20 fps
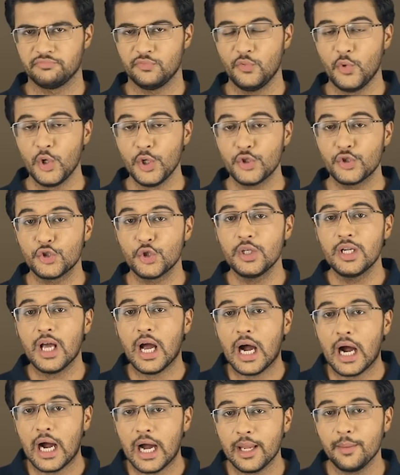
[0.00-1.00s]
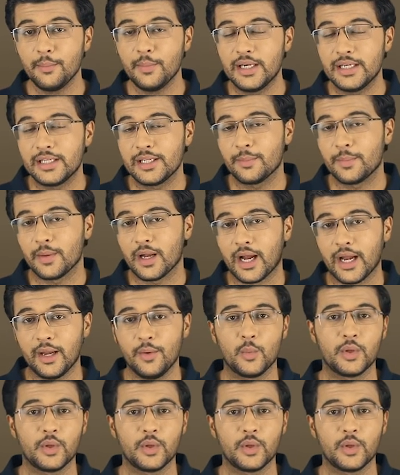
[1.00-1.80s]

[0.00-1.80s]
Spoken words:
what should I multiply